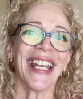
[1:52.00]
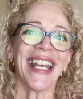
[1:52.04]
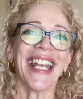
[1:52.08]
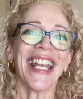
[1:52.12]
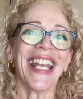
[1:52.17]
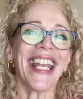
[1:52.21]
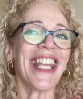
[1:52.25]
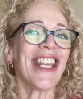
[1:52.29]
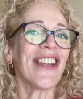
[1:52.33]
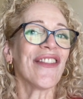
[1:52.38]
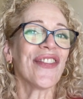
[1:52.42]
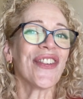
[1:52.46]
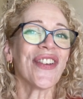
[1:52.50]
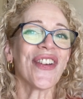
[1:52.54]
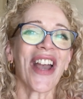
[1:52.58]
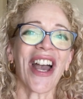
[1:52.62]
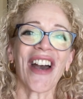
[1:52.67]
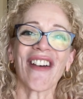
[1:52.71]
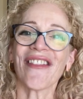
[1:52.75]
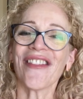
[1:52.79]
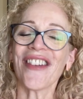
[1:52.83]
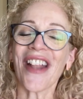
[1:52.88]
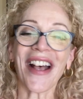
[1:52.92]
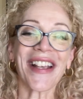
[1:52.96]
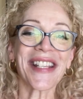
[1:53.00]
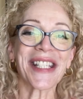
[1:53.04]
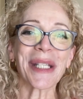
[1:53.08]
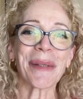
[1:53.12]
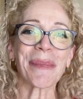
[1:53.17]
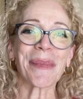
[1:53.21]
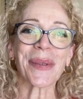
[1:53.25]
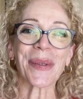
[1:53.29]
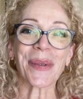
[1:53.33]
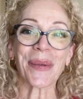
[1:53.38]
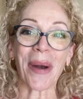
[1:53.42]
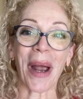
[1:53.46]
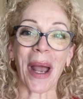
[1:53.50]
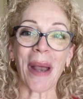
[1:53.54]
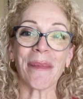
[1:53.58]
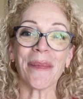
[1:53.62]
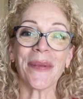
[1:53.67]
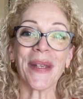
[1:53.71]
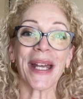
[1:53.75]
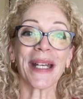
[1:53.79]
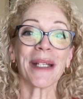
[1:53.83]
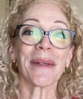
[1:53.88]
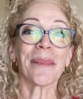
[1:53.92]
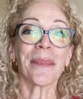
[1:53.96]
If you have not
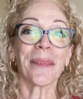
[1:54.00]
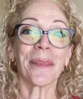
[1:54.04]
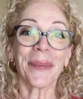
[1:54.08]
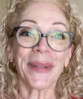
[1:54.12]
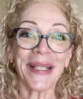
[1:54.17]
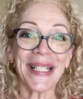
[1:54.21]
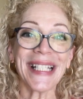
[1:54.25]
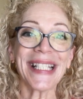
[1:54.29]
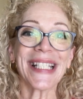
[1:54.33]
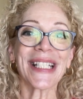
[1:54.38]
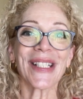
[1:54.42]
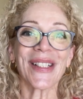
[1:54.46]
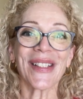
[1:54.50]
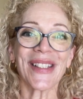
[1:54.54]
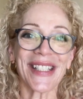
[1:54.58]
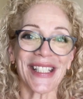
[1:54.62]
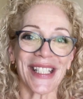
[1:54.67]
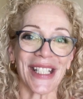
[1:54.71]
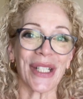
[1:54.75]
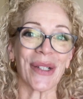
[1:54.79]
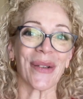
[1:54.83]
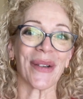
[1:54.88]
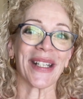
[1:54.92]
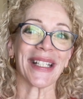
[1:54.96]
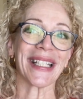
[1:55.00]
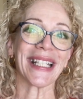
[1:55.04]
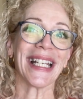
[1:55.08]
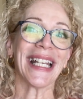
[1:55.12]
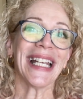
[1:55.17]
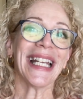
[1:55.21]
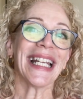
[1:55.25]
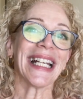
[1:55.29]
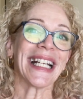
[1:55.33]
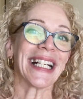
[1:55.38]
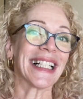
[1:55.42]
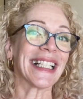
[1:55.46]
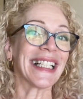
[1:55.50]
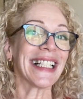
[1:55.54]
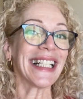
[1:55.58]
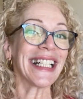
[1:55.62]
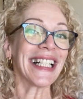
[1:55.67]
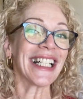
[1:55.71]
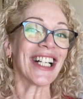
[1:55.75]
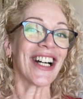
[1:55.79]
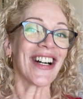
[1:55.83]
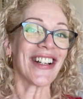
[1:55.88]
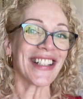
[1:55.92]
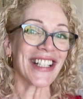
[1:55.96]
subscribed yet, please consider it.
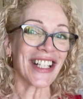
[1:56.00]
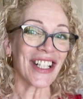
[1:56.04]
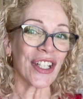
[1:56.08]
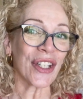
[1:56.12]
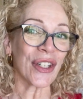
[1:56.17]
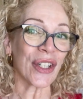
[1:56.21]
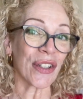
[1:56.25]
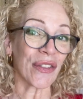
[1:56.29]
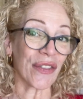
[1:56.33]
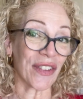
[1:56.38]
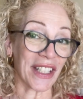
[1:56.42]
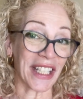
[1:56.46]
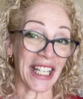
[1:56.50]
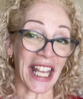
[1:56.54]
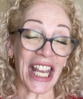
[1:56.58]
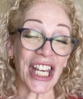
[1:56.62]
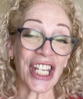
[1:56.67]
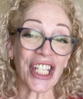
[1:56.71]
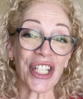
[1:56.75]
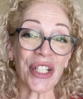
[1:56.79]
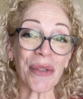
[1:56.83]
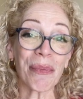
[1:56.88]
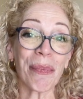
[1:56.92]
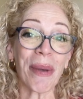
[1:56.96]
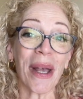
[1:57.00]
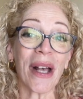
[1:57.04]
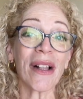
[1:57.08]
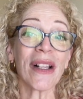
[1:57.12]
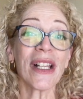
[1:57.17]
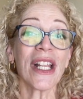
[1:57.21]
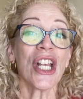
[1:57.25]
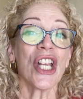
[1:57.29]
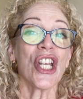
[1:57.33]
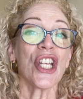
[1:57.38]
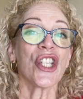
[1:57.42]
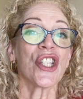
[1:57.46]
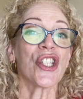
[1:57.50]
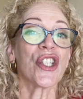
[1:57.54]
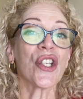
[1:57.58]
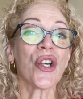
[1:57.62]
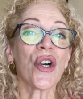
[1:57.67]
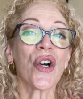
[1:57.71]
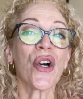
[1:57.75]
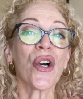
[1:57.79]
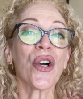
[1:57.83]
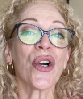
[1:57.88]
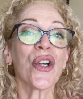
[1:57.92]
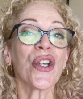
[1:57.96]
Click on the notification bell
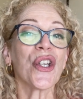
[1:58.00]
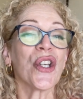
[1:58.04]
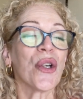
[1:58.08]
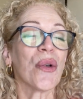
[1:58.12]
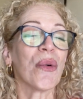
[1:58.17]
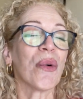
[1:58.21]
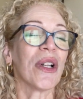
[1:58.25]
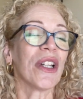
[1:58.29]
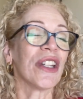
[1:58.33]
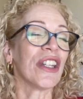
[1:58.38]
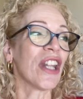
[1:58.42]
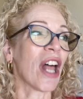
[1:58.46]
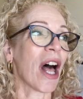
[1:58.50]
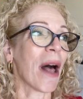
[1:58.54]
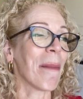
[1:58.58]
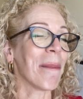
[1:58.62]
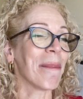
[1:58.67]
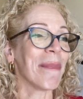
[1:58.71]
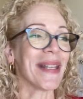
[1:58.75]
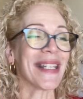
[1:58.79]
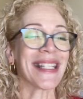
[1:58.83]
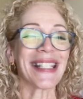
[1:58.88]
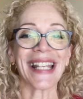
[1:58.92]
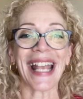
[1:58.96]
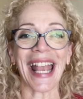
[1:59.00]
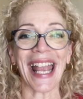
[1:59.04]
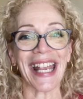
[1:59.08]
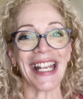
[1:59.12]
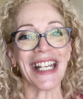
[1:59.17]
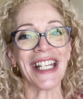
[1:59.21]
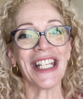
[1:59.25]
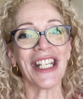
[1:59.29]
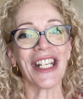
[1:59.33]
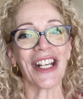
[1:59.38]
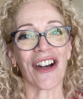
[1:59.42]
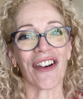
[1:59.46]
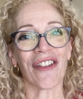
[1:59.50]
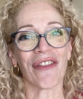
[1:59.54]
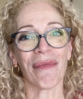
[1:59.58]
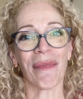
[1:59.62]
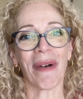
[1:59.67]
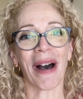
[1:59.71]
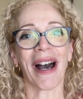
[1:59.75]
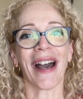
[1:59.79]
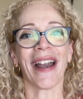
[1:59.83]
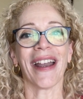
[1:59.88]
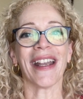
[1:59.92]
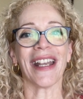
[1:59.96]
so you will not miss any of
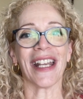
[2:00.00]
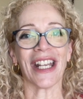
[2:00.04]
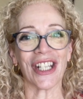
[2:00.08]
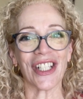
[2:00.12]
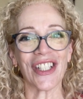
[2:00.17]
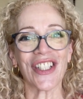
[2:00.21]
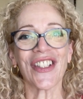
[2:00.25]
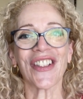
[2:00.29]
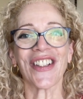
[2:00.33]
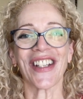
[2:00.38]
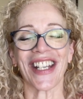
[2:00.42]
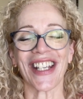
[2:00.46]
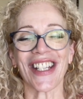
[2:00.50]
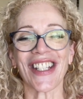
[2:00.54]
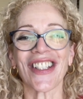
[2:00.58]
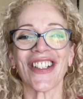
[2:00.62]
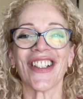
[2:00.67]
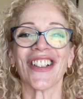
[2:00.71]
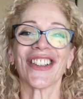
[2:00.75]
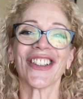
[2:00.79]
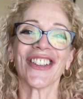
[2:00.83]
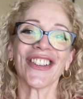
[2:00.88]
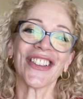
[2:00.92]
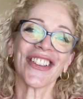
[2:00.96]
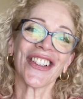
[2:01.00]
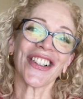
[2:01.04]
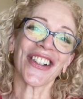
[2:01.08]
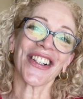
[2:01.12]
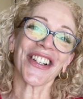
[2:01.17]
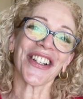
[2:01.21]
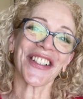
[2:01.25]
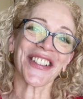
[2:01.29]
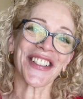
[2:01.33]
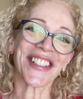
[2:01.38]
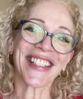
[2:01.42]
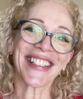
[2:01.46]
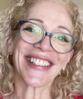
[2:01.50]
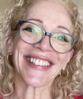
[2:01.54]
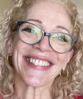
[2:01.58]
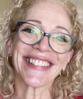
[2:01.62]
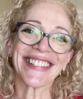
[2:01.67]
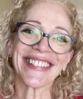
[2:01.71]
my educational tutorials.